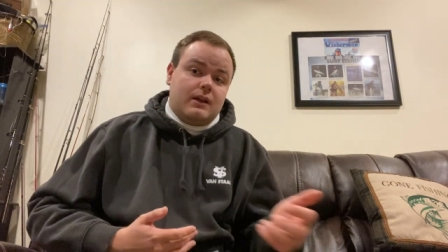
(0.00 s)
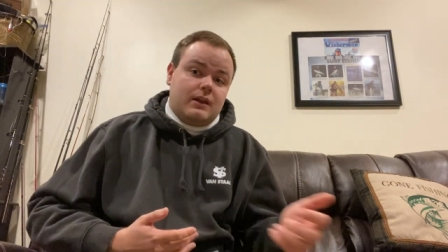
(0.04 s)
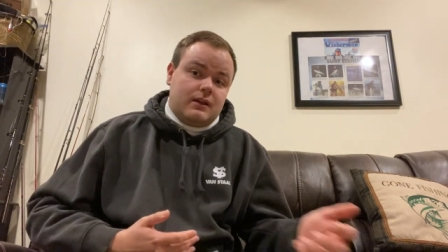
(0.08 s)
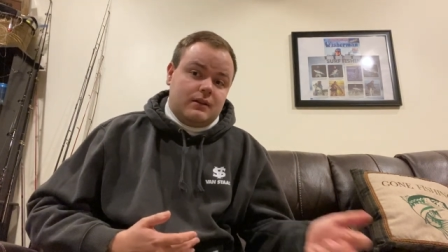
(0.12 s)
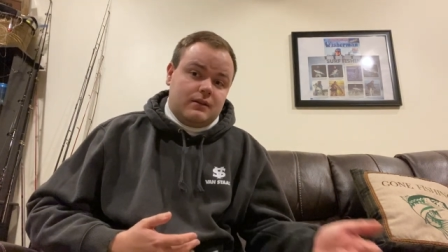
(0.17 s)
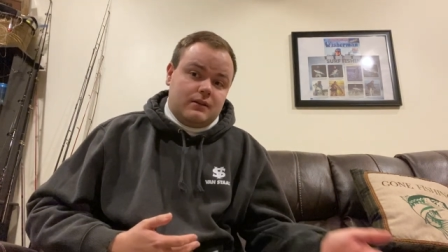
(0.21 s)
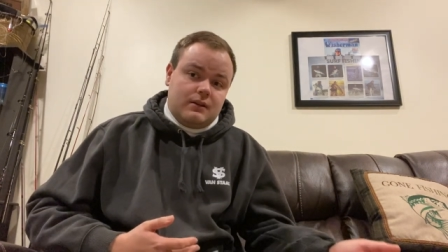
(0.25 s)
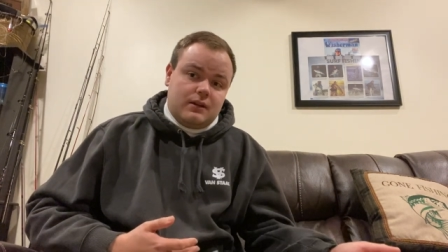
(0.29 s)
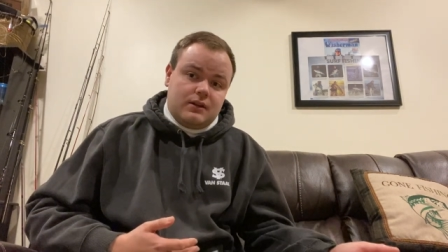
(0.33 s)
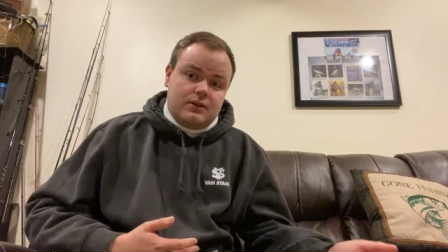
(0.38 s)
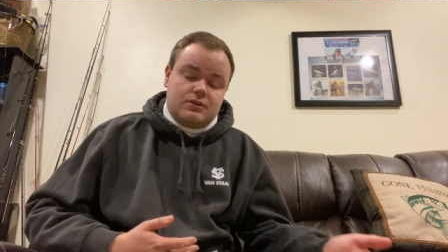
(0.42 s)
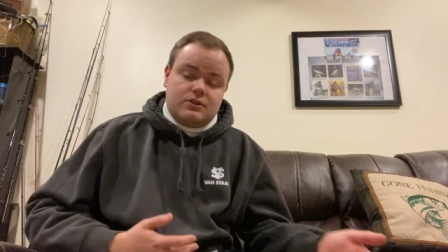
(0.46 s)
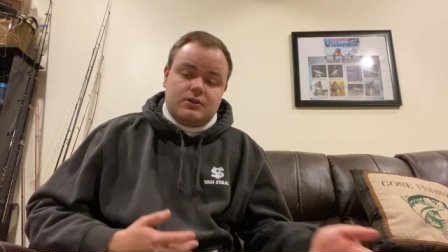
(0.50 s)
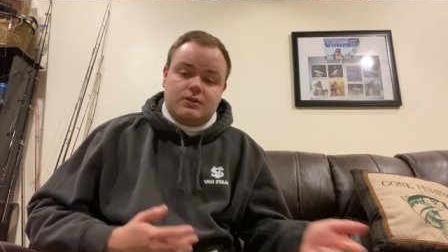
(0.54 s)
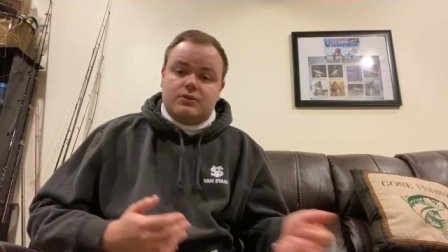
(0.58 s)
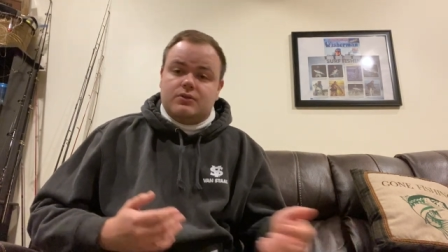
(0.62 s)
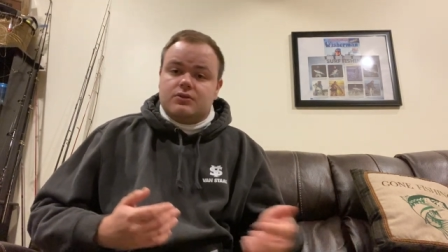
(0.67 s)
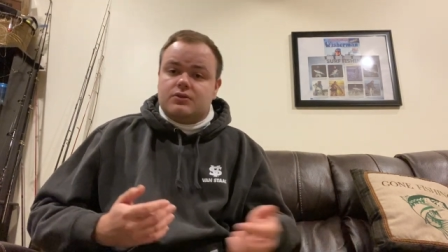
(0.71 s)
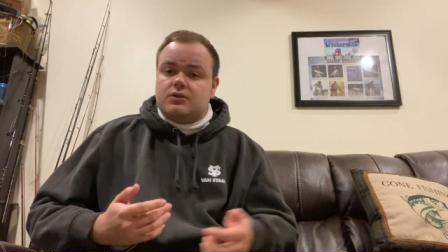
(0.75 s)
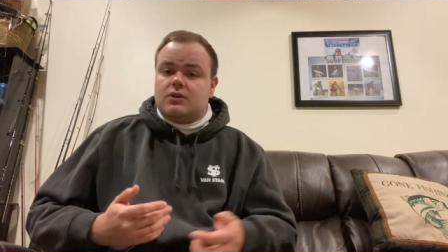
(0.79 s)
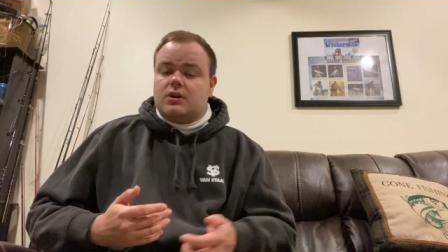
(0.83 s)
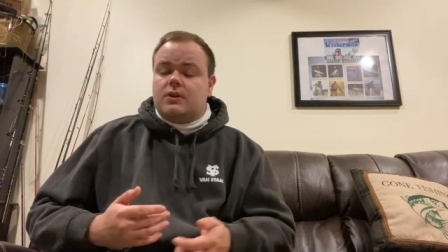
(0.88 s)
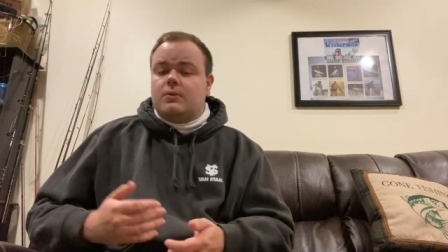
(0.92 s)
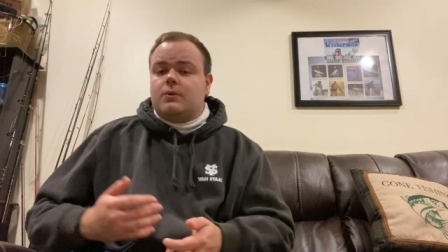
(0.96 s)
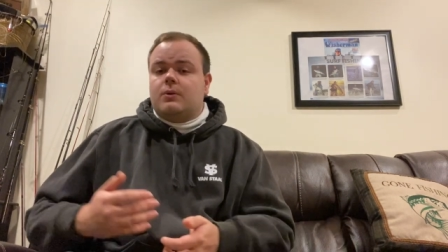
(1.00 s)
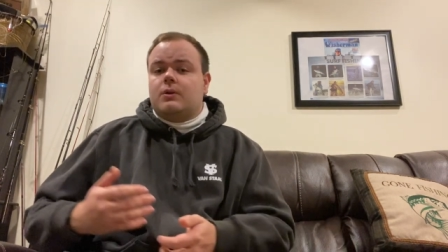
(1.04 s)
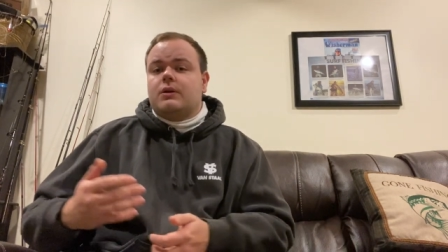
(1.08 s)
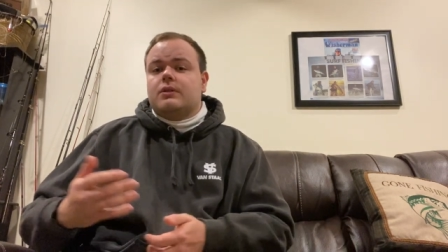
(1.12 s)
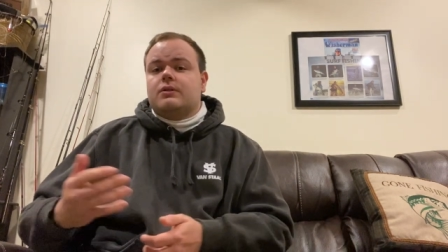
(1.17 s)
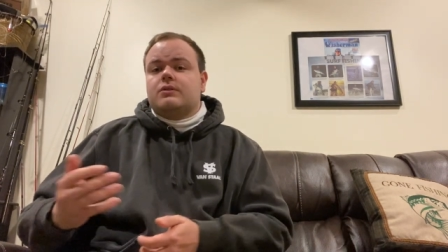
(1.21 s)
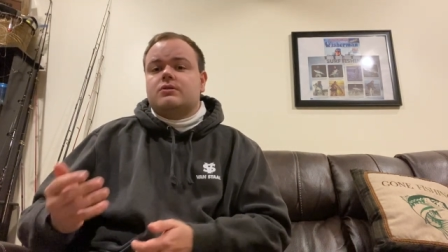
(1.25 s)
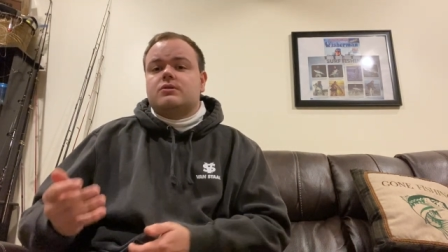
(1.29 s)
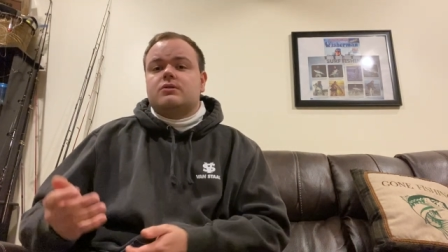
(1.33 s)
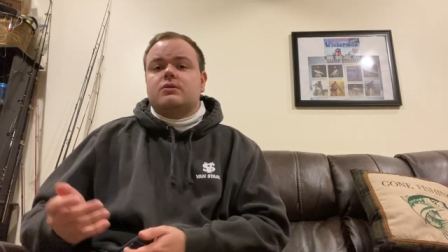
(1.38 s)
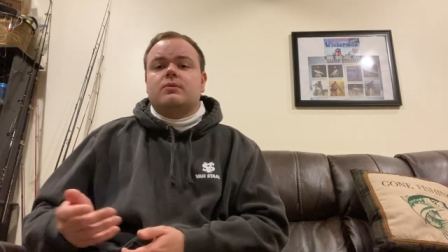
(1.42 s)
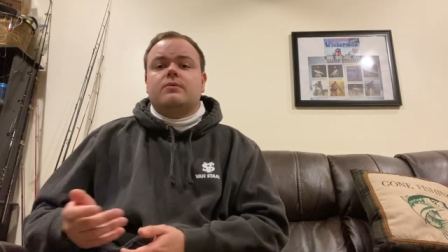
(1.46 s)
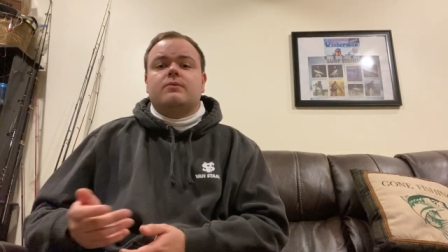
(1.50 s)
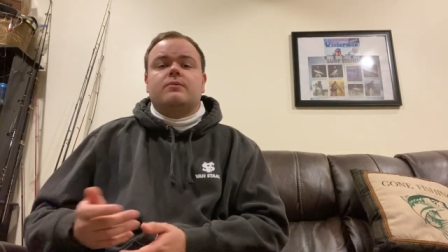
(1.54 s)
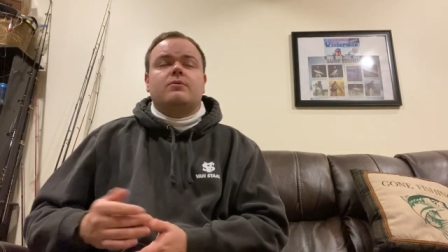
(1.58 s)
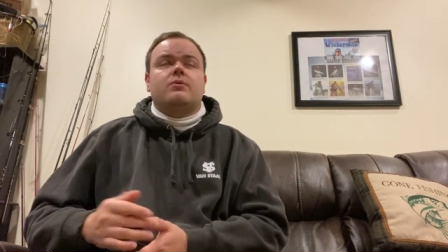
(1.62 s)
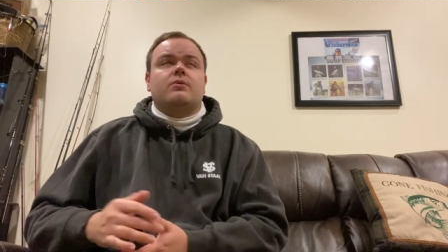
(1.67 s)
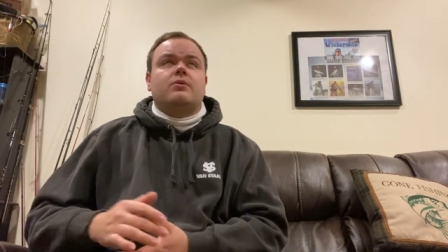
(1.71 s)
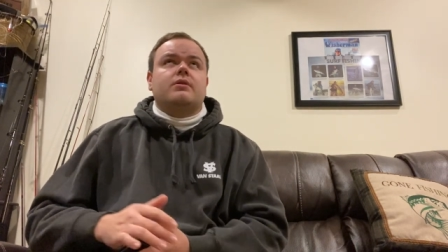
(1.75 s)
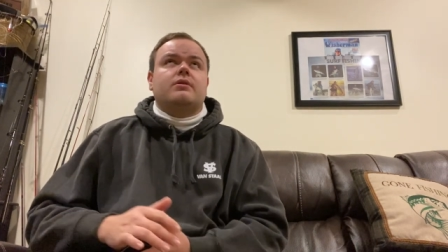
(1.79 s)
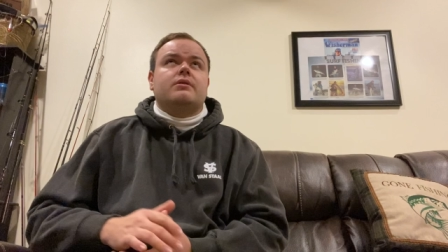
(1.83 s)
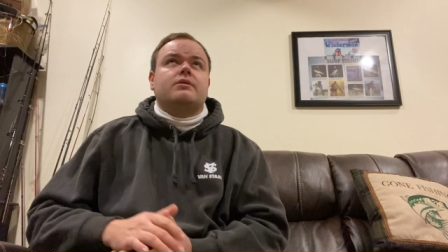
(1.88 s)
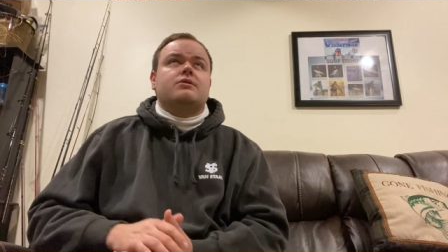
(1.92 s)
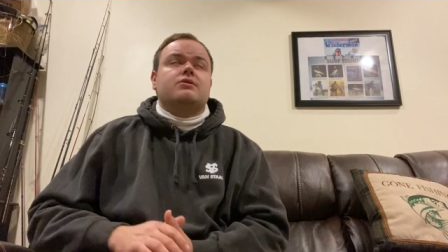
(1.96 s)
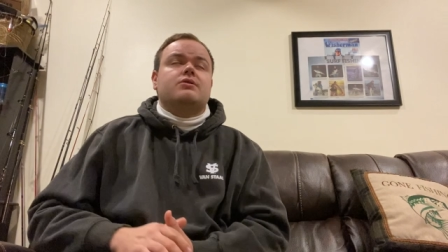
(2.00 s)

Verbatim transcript: condition, so on and so forth.